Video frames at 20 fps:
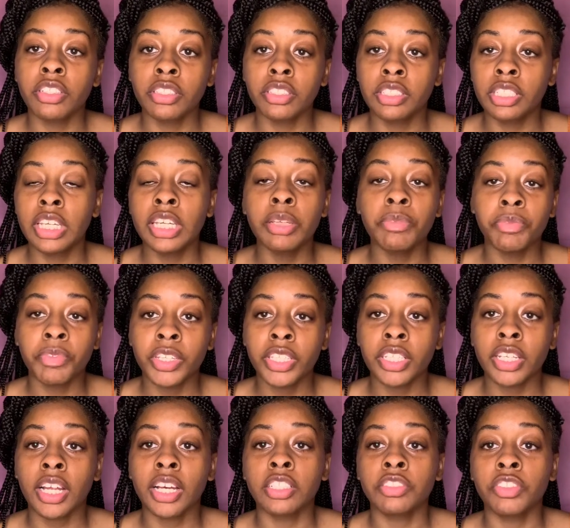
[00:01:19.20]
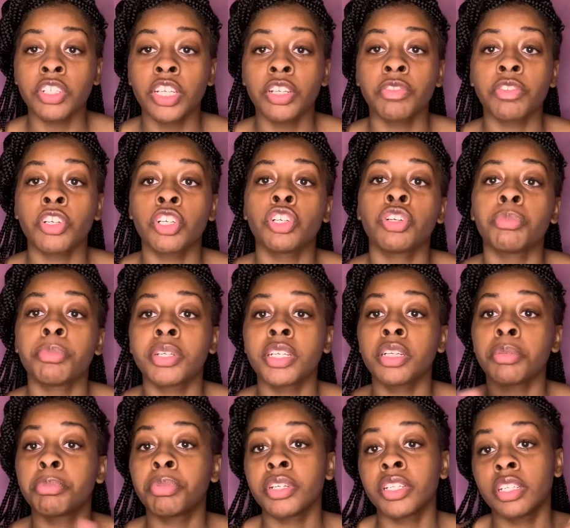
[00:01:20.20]
keep $50 for your phone bill,
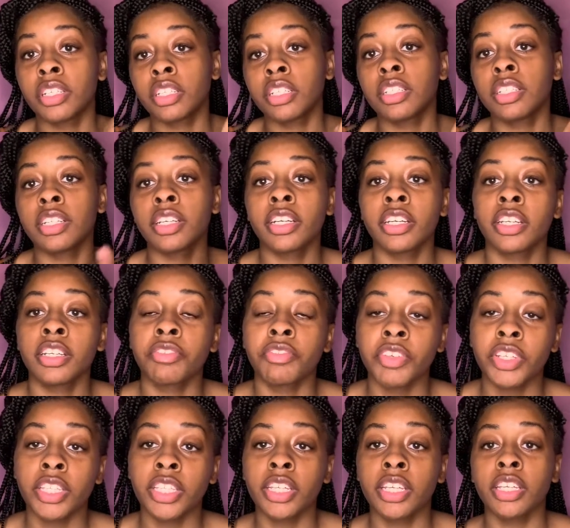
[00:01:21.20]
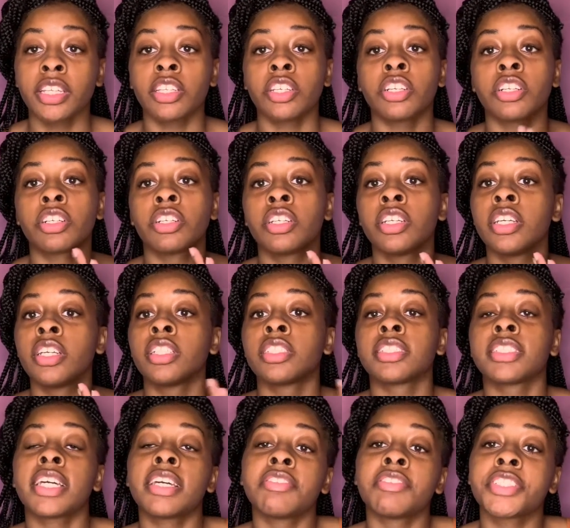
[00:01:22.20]
put the other $150 in your
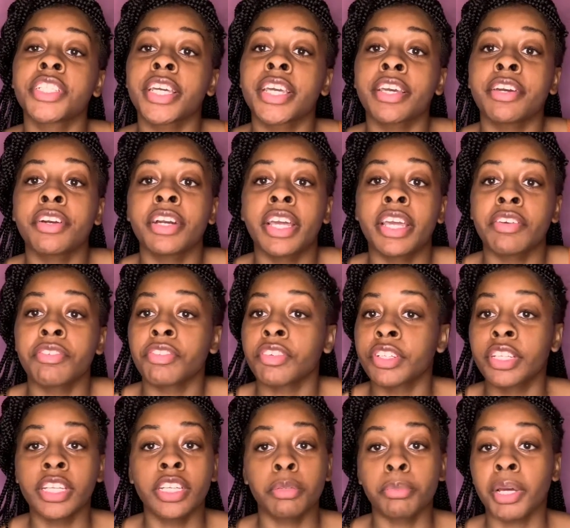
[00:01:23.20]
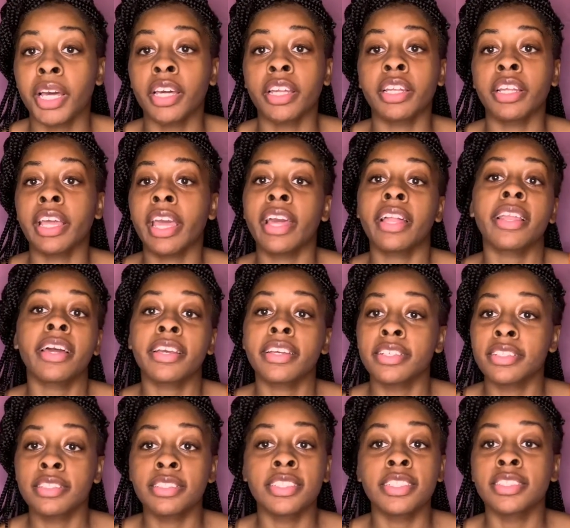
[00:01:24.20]
savings account and forget about it. Act like
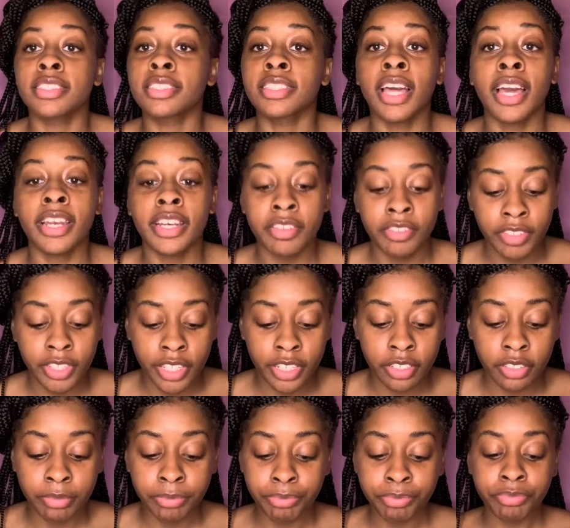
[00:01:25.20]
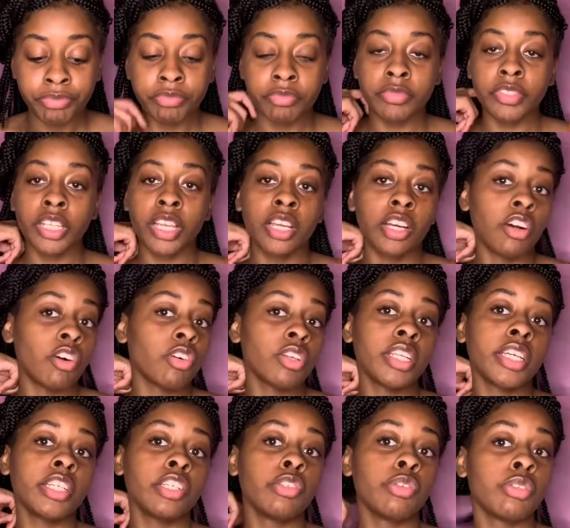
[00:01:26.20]
it's not even there. Only
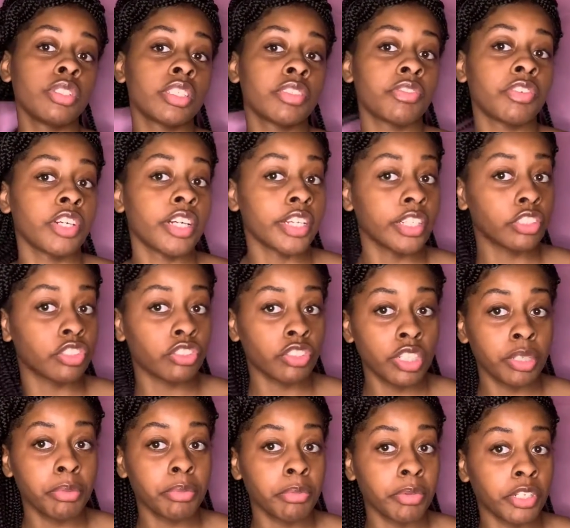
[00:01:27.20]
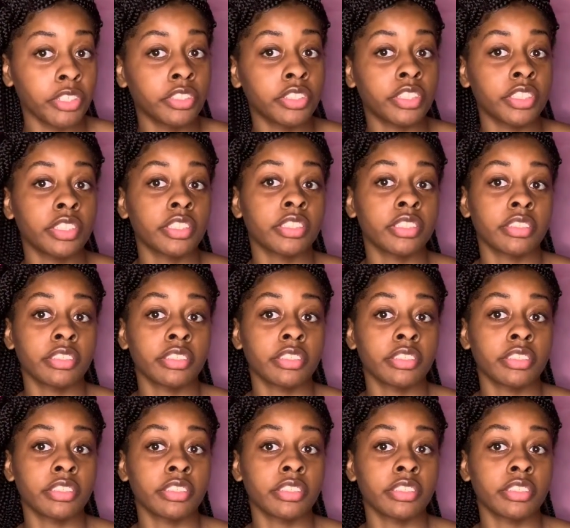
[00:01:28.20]
use it for extreme emergencies.